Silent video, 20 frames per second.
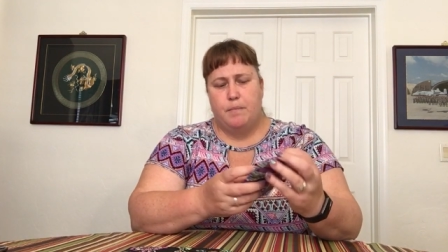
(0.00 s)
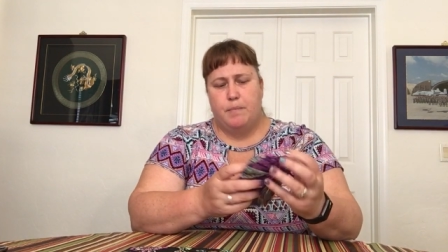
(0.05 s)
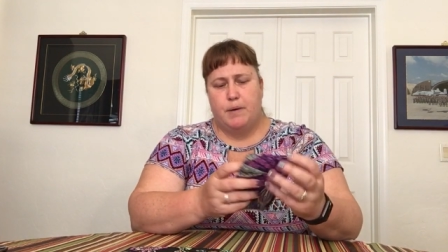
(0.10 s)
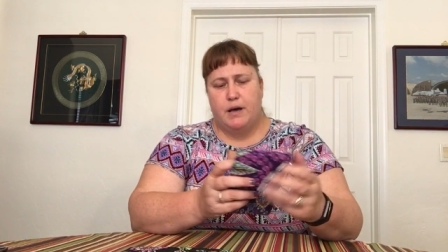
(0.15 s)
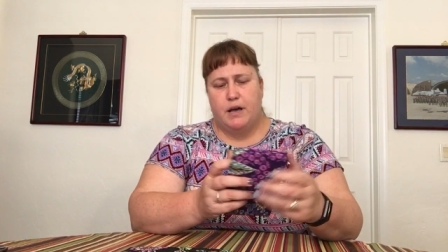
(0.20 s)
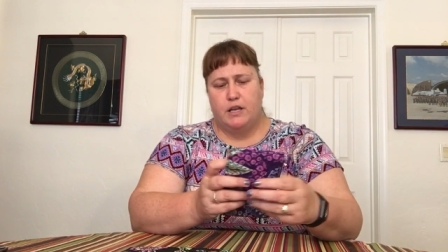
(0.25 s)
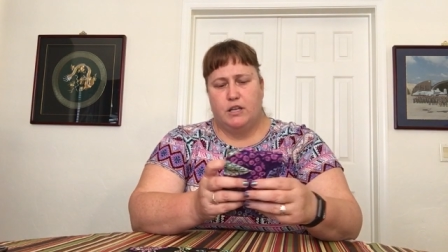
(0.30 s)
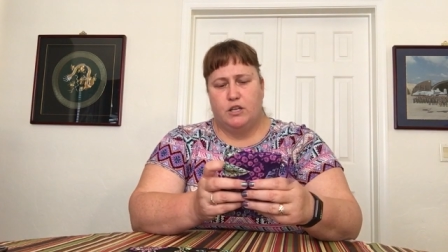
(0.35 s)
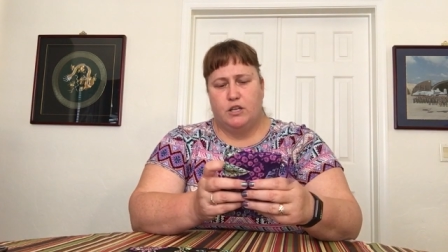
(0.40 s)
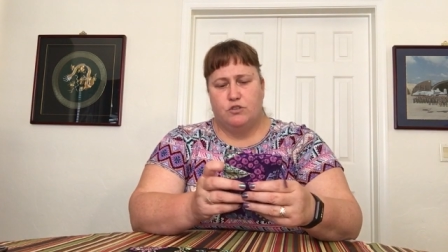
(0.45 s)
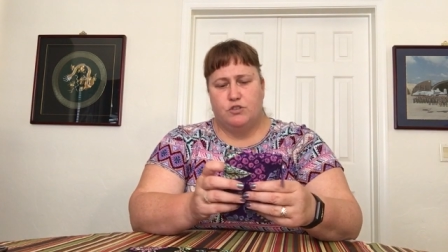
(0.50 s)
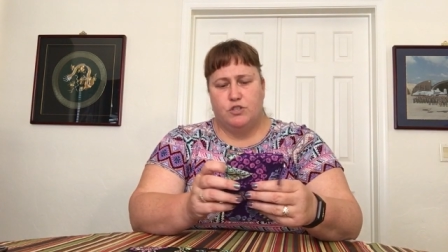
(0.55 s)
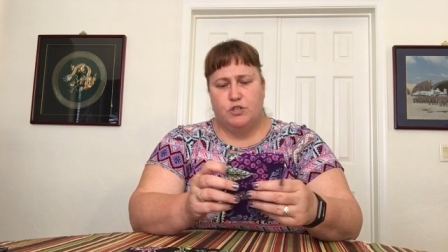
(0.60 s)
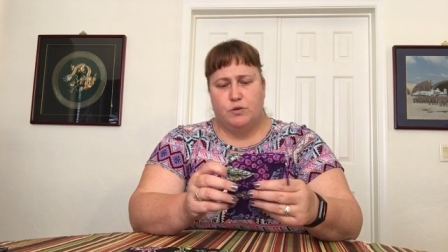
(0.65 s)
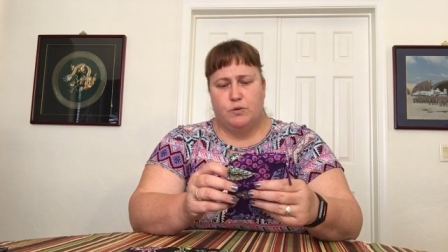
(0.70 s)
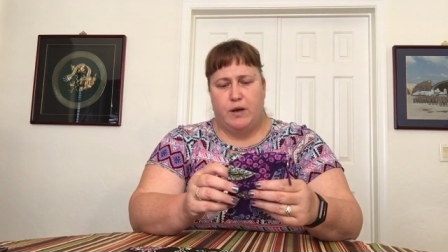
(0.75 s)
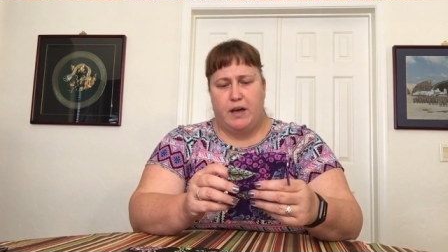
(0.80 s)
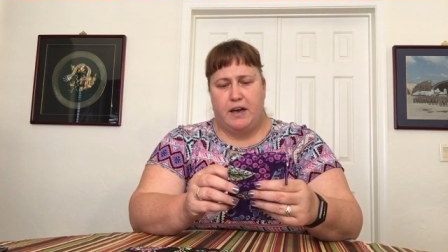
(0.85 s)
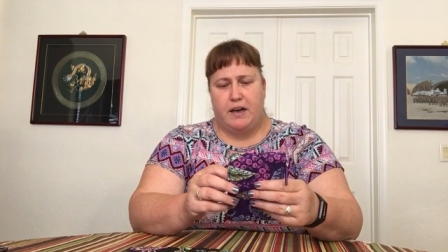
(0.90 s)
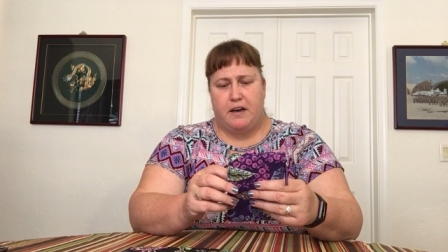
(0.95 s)
but you
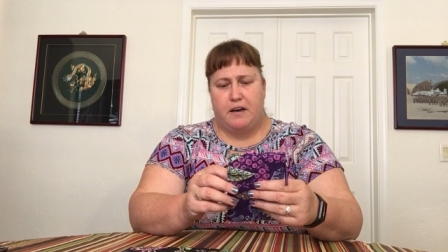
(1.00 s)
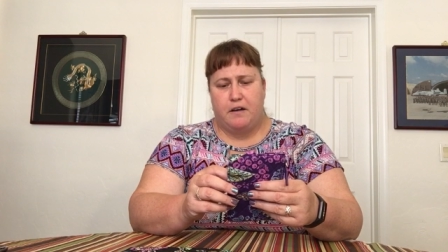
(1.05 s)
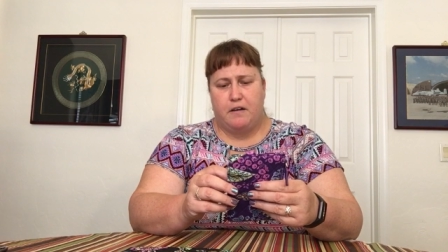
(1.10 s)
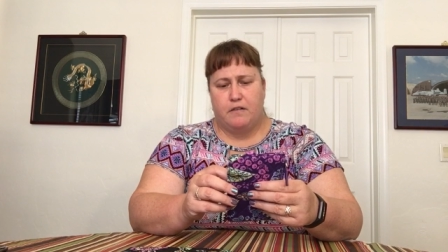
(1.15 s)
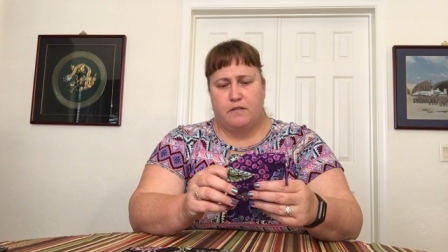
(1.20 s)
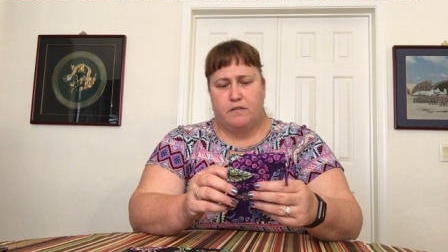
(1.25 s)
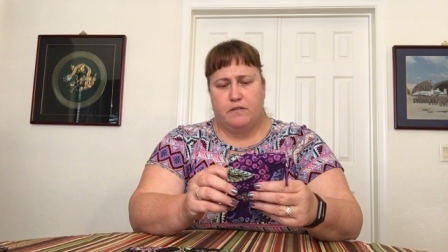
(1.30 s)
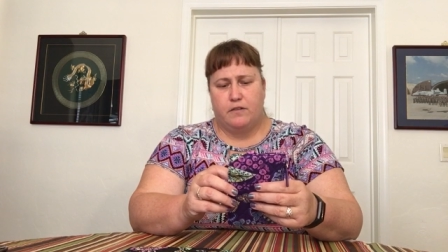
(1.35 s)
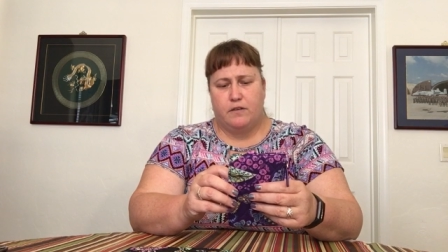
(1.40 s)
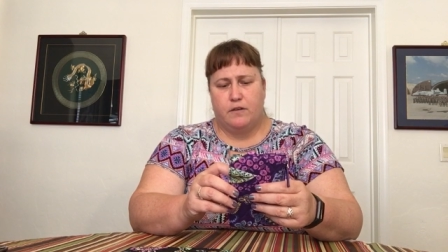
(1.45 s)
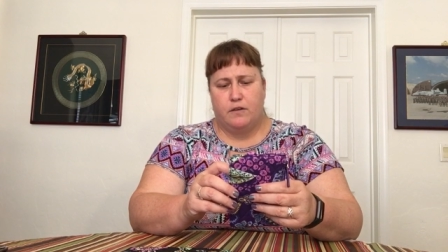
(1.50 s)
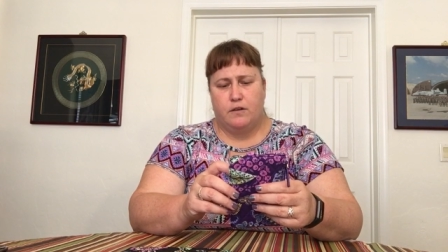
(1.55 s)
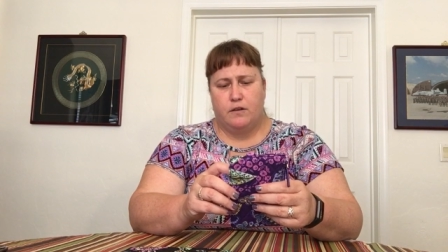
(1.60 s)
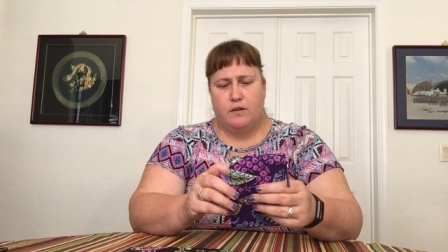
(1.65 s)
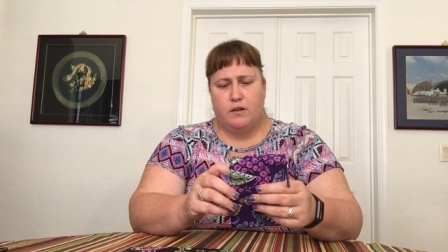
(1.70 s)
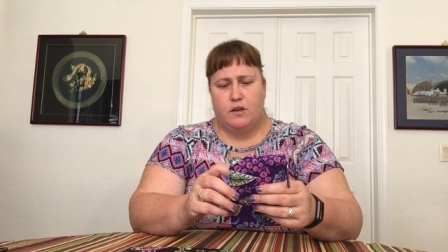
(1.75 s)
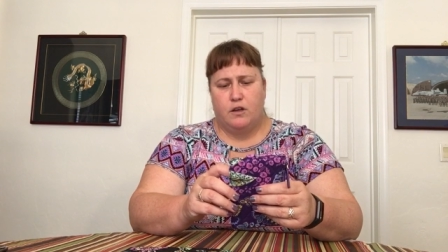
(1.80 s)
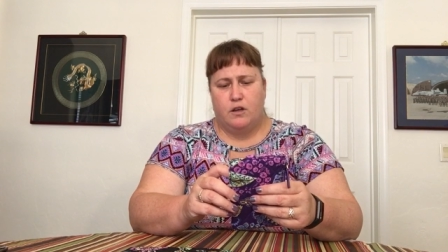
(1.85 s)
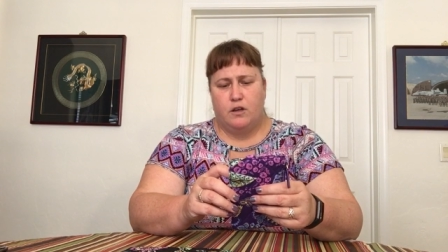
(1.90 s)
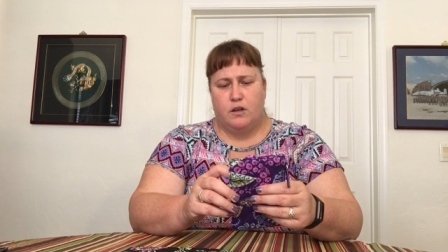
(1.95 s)
do have
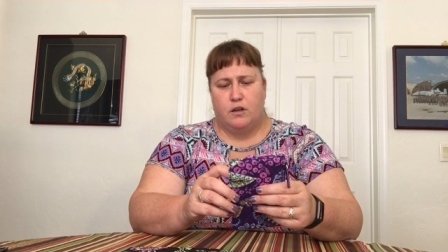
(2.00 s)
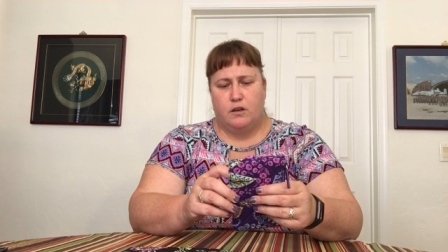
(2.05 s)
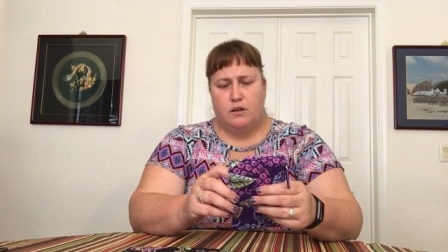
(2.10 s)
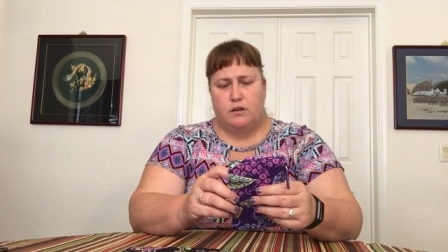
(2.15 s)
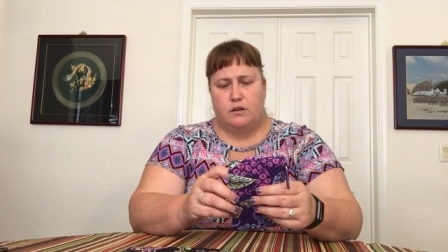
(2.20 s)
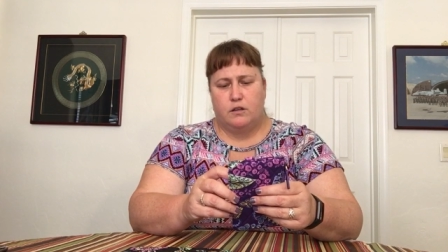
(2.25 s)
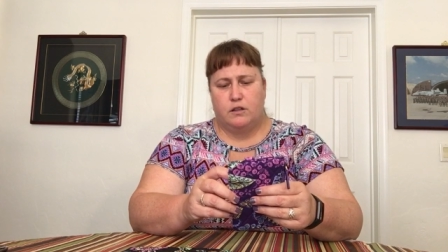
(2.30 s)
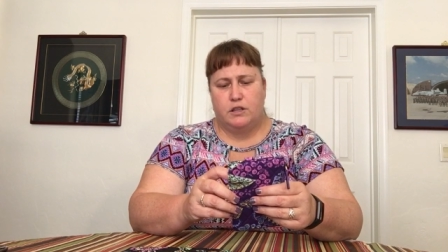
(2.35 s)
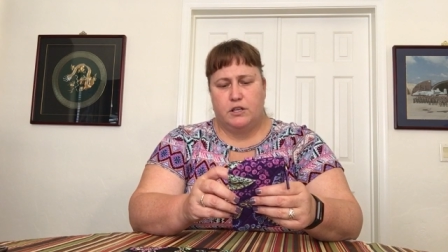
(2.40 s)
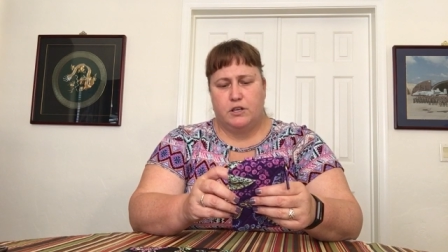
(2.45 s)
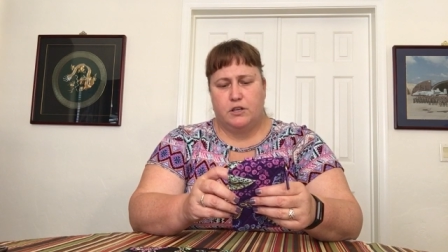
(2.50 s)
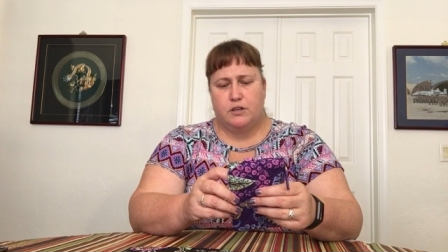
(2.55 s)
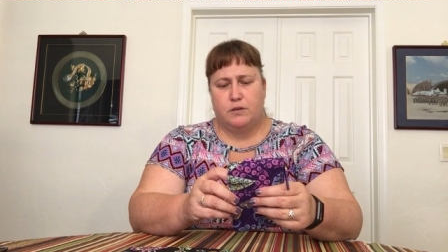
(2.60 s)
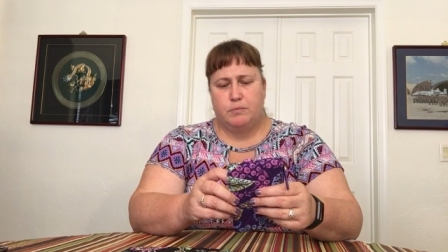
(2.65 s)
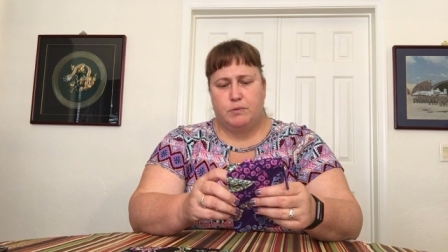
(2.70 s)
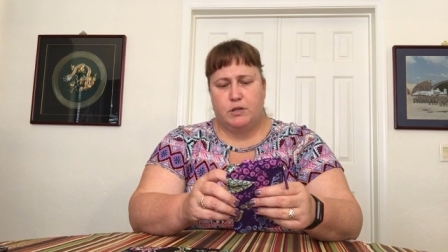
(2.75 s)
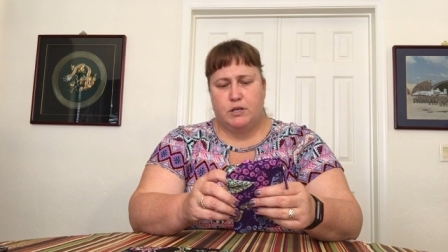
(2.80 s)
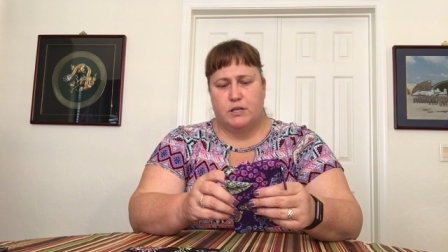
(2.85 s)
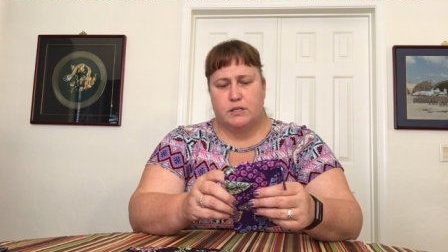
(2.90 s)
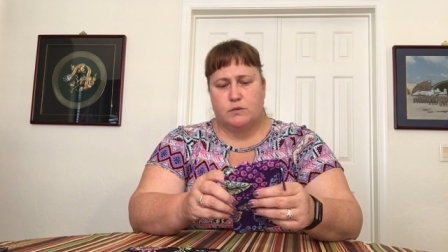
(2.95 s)

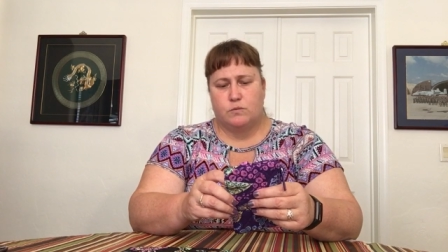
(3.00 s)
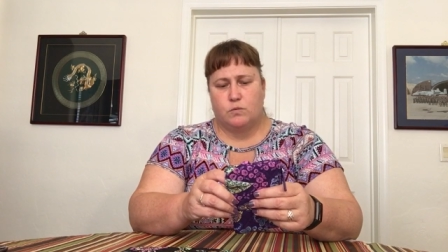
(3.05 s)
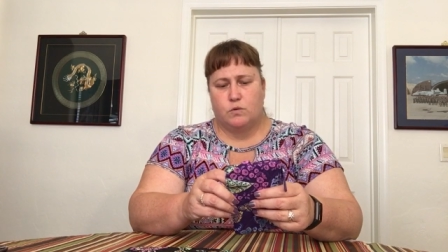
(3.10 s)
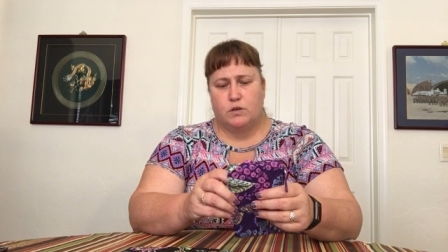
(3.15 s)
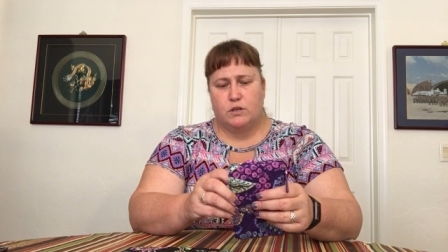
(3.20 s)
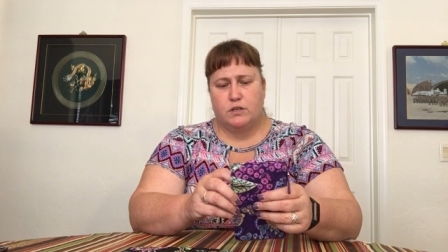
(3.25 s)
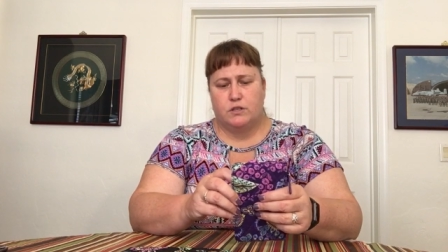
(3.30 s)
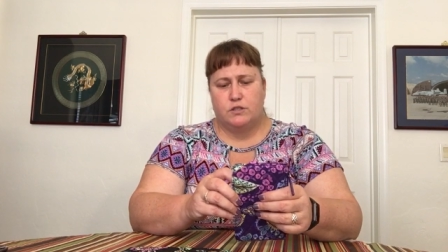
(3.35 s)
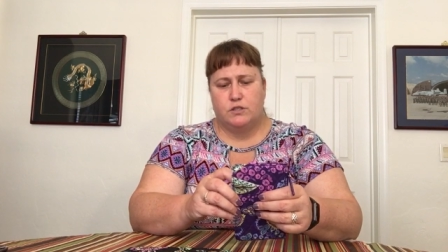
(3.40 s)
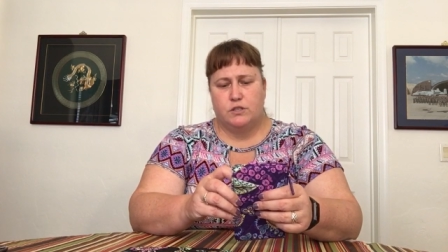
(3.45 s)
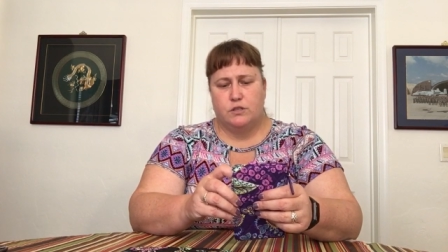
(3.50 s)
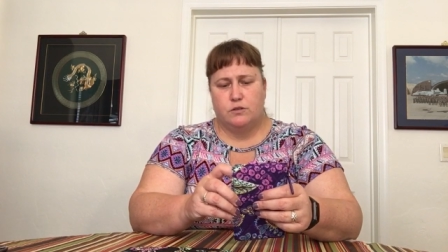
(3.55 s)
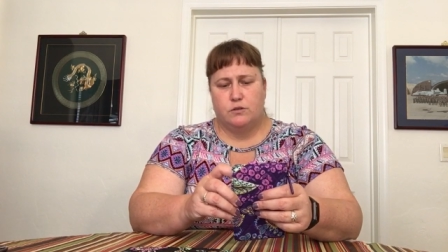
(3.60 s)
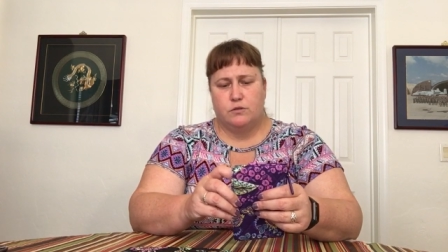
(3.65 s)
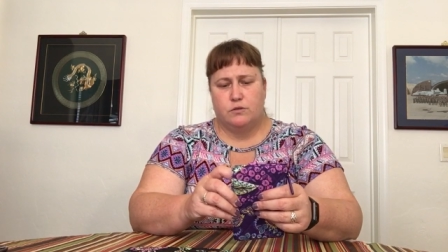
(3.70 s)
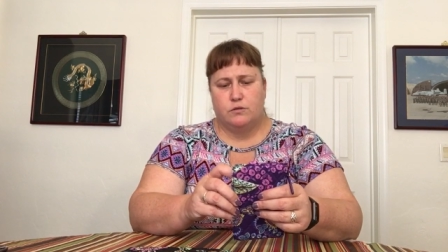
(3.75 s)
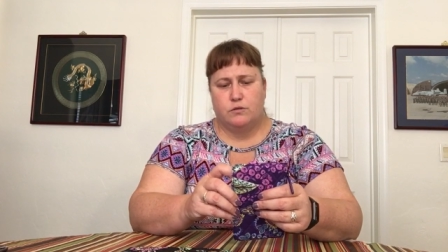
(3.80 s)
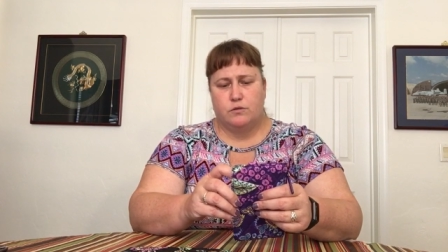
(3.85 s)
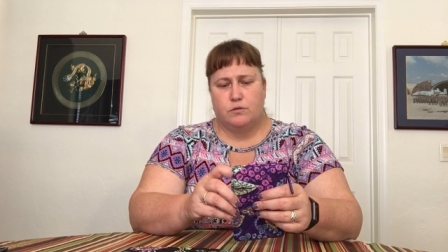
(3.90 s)
clear plus one, two,